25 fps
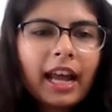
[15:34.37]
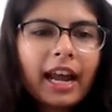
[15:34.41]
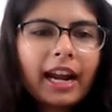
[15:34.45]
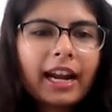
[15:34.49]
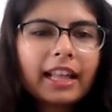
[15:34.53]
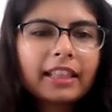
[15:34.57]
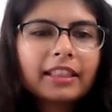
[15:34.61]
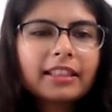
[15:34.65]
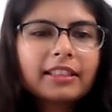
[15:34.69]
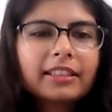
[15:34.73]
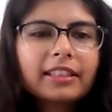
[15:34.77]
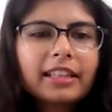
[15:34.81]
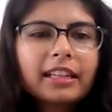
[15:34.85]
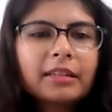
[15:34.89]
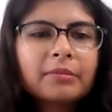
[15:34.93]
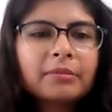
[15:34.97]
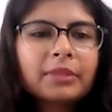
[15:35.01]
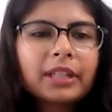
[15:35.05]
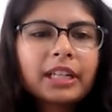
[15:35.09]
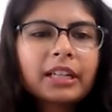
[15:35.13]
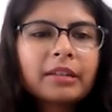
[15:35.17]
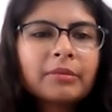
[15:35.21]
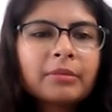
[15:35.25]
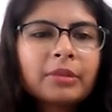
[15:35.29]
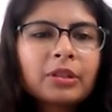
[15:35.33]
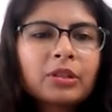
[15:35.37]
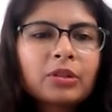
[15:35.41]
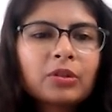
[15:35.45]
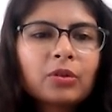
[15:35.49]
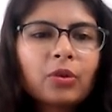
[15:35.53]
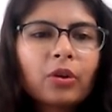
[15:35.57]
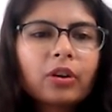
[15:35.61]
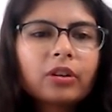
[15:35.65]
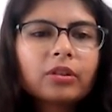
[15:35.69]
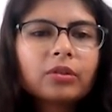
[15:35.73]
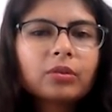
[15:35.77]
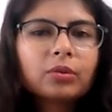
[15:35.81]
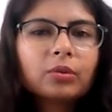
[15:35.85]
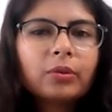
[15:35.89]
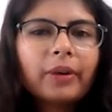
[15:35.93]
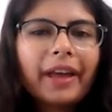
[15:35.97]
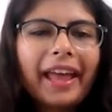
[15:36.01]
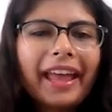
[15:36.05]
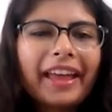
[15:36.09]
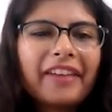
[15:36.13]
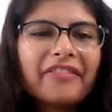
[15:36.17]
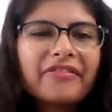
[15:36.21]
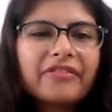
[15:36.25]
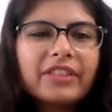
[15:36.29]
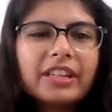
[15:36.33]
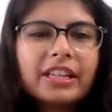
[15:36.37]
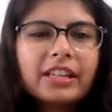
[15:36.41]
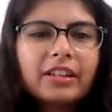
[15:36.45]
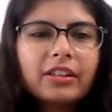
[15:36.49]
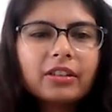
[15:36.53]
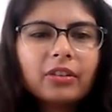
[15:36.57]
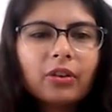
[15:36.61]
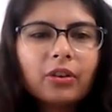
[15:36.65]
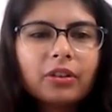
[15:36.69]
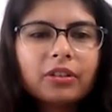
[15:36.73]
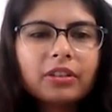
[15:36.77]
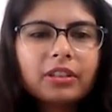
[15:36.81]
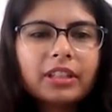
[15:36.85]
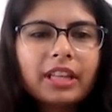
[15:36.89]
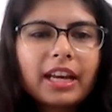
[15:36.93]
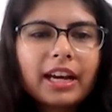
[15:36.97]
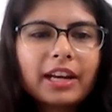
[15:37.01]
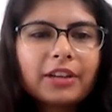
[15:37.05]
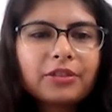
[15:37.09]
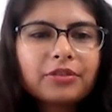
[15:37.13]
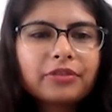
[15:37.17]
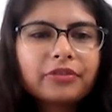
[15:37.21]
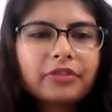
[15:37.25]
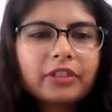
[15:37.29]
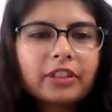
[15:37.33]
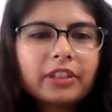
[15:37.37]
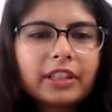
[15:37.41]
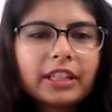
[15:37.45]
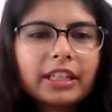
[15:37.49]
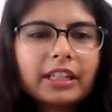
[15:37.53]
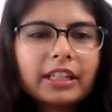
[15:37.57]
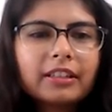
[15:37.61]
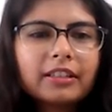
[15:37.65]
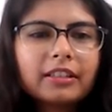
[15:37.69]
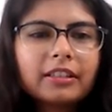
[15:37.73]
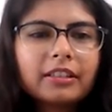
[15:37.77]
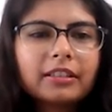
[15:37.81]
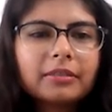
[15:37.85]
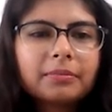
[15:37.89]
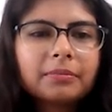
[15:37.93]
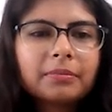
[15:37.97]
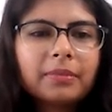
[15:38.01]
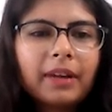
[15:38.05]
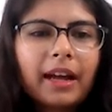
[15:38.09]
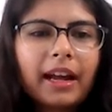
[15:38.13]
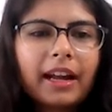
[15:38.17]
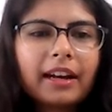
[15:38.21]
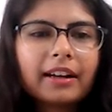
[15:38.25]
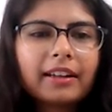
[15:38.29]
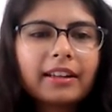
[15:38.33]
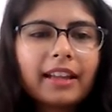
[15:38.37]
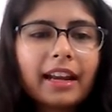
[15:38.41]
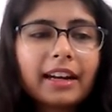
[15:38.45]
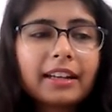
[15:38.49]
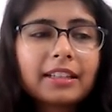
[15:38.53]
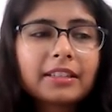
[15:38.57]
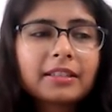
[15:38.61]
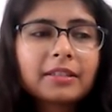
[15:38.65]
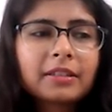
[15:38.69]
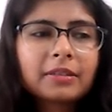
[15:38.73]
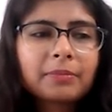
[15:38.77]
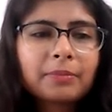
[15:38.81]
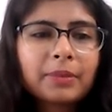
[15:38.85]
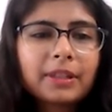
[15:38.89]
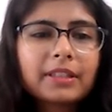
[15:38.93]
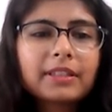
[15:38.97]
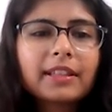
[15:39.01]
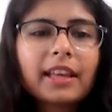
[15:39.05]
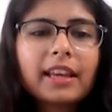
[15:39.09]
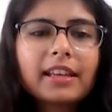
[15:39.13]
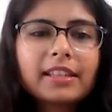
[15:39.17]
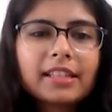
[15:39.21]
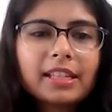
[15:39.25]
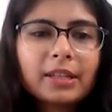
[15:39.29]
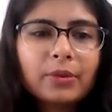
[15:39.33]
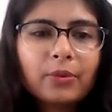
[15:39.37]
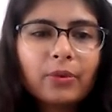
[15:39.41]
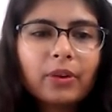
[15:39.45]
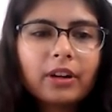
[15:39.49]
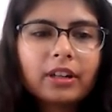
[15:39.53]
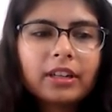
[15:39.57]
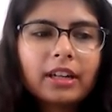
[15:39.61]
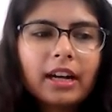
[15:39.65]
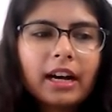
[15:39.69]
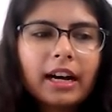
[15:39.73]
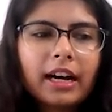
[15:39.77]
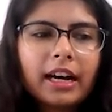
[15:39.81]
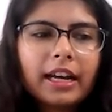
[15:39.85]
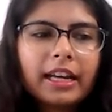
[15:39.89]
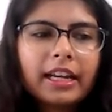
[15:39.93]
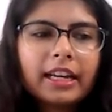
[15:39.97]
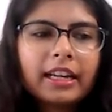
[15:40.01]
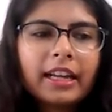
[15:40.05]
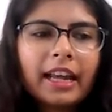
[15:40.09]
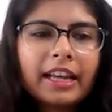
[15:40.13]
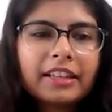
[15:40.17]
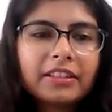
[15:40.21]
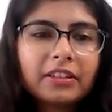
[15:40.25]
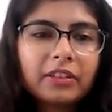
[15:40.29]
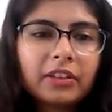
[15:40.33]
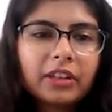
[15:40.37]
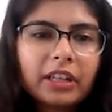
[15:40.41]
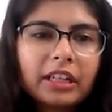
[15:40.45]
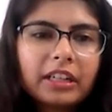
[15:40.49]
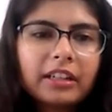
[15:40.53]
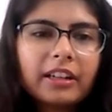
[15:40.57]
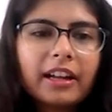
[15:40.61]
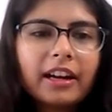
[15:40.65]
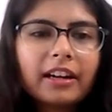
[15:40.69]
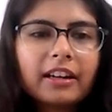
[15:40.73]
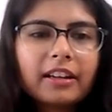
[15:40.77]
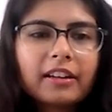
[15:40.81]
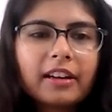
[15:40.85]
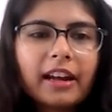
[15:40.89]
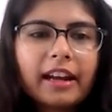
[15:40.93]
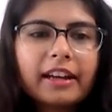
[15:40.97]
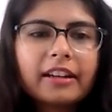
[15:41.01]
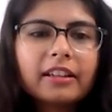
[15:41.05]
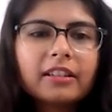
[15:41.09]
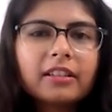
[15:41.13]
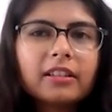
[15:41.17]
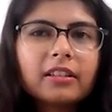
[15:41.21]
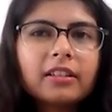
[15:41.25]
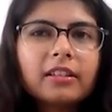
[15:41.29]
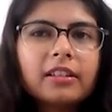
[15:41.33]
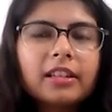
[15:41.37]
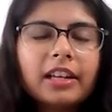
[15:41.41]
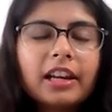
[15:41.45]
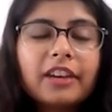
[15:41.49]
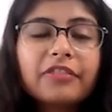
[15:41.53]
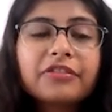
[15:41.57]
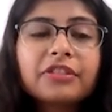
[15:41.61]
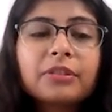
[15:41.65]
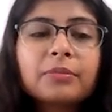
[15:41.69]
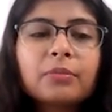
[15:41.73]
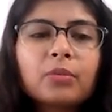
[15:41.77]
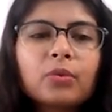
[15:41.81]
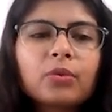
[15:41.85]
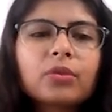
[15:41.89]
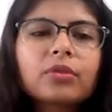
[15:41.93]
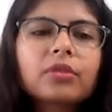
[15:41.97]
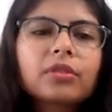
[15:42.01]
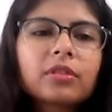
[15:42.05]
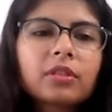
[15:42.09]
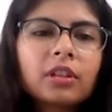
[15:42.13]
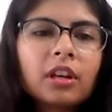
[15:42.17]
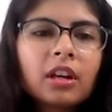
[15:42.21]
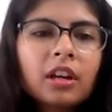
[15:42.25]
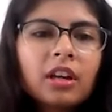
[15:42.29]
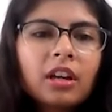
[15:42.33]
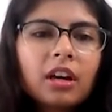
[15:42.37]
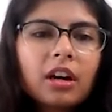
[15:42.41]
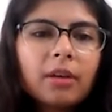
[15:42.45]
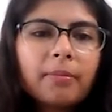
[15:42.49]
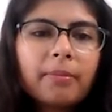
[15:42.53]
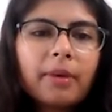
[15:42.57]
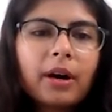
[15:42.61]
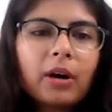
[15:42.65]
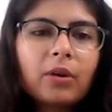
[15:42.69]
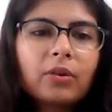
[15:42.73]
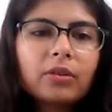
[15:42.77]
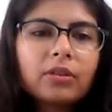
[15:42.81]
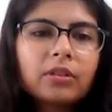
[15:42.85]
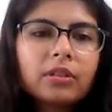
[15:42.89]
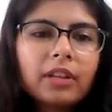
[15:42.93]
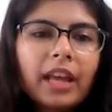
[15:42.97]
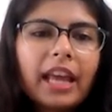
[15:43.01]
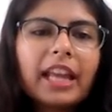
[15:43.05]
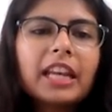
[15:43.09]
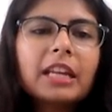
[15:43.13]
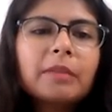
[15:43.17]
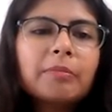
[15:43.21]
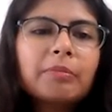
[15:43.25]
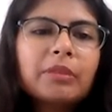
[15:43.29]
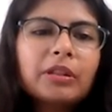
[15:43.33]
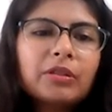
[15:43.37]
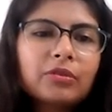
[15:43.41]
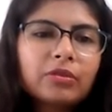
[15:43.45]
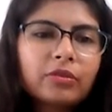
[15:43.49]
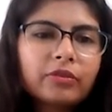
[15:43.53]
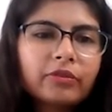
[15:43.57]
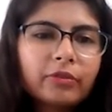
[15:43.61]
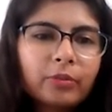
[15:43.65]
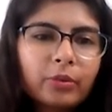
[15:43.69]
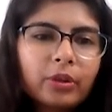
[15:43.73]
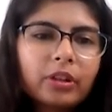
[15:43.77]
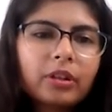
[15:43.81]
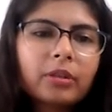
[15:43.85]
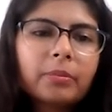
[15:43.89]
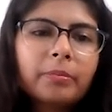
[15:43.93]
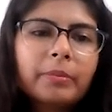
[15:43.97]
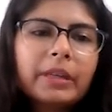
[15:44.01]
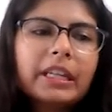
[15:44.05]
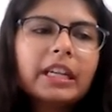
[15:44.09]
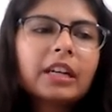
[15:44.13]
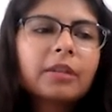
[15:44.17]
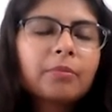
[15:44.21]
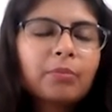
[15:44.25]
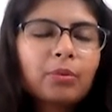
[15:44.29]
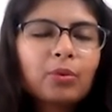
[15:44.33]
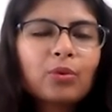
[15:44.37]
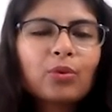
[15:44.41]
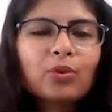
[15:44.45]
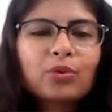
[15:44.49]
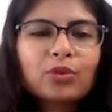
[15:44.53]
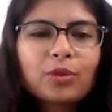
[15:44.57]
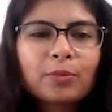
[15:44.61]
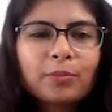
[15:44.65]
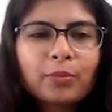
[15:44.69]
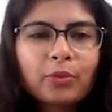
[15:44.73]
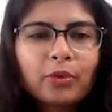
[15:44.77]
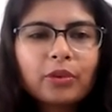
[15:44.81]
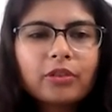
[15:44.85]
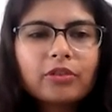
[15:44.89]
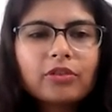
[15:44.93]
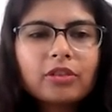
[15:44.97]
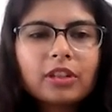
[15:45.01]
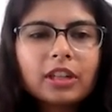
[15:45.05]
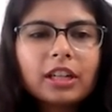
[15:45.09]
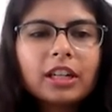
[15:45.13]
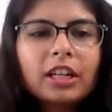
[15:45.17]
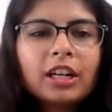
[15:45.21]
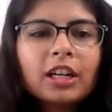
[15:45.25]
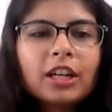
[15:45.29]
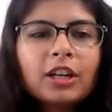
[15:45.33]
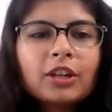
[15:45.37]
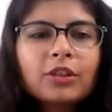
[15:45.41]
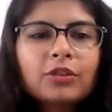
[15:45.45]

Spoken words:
And at the same time, it's not too heavy on the eyes of the reader. And that is precisely what I, as a reader and a writer, love the most about any piece of work, be it prose or poetry.